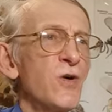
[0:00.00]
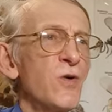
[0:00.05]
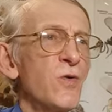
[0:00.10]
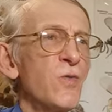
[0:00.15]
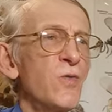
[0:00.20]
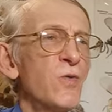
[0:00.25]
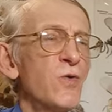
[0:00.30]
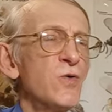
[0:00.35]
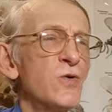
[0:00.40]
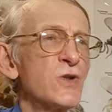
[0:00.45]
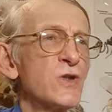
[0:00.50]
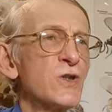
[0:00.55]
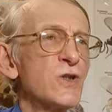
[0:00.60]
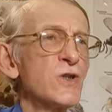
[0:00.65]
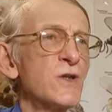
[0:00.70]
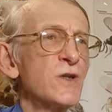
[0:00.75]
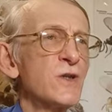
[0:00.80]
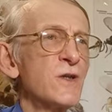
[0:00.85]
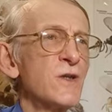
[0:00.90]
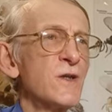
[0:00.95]
woods.
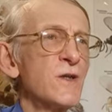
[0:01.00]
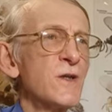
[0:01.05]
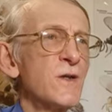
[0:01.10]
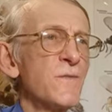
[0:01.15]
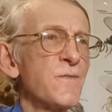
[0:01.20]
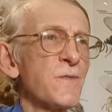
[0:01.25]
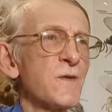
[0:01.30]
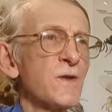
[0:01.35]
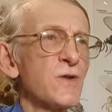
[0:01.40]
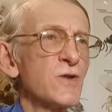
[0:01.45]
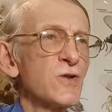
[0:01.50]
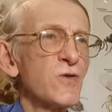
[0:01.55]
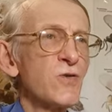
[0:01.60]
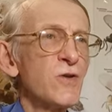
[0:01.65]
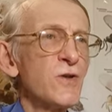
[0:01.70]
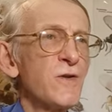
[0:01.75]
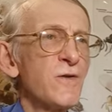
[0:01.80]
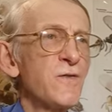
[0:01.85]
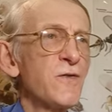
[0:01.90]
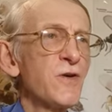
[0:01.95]
So
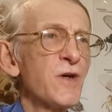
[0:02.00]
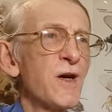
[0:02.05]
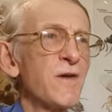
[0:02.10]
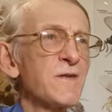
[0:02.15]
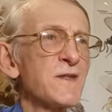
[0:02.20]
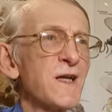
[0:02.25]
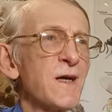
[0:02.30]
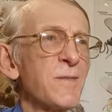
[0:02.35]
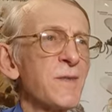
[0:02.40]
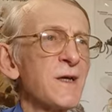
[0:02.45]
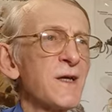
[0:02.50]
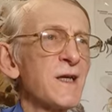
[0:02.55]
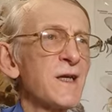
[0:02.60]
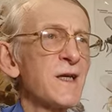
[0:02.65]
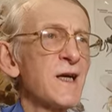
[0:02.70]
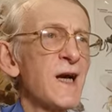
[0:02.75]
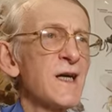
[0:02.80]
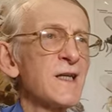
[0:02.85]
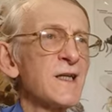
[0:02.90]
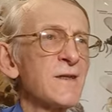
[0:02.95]
if you have some
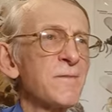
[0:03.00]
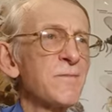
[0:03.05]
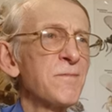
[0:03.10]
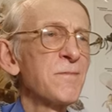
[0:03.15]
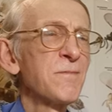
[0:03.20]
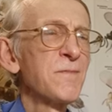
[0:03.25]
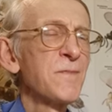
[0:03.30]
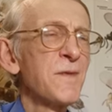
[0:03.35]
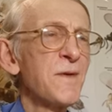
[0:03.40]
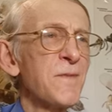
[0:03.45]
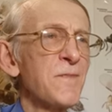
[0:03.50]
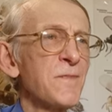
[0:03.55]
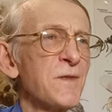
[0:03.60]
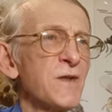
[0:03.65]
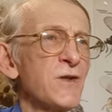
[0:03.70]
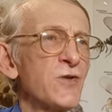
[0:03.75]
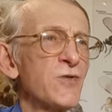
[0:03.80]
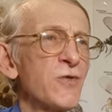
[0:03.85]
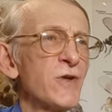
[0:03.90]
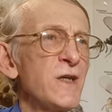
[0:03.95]
cut
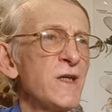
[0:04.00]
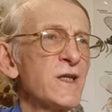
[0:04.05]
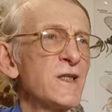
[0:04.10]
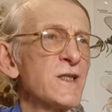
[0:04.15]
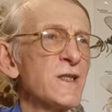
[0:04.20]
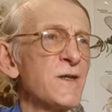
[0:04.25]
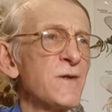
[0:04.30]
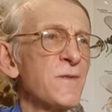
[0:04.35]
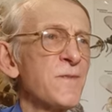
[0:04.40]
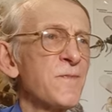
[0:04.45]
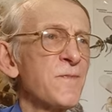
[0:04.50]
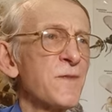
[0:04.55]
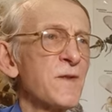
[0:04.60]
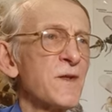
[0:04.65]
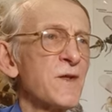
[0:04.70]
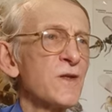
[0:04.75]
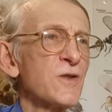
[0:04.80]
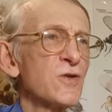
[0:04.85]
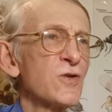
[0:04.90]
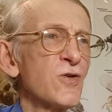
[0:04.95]
trees,
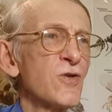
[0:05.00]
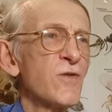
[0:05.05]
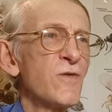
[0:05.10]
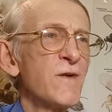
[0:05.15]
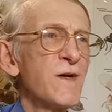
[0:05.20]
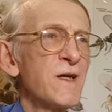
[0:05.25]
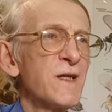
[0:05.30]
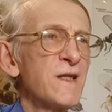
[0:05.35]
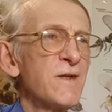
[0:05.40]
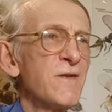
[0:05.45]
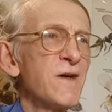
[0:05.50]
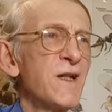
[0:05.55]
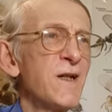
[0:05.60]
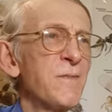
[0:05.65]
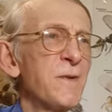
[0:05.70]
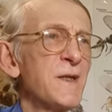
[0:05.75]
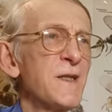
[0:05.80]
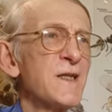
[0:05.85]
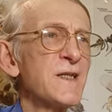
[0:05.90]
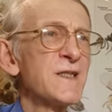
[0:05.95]
so they're
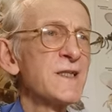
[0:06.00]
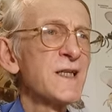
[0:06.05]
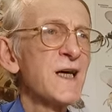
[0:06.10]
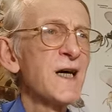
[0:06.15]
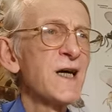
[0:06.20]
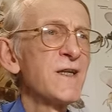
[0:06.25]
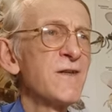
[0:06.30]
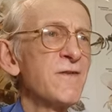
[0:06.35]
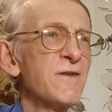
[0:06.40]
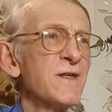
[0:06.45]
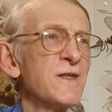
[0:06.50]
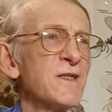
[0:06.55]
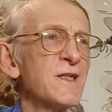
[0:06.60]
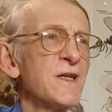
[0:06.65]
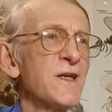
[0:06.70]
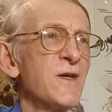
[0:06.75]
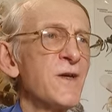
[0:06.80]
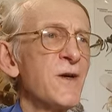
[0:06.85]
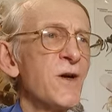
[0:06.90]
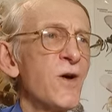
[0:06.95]
developing inside these
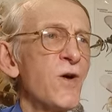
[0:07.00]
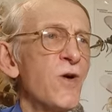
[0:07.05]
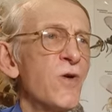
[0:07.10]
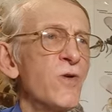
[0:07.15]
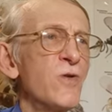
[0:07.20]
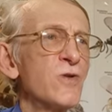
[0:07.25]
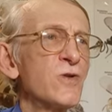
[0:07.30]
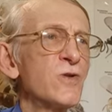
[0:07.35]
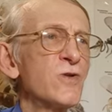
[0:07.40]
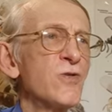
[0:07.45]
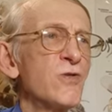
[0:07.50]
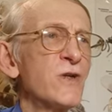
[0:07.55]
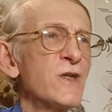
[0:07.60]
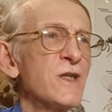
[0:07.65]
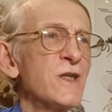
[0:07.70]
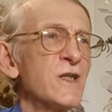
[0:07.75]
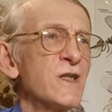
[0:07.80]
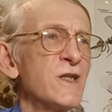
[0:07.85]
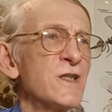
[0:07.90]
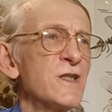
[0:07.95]
old
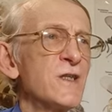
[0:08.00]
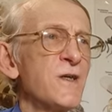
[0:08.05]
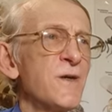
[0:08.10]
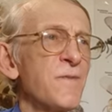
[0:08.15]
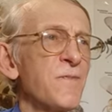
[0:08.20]
trees.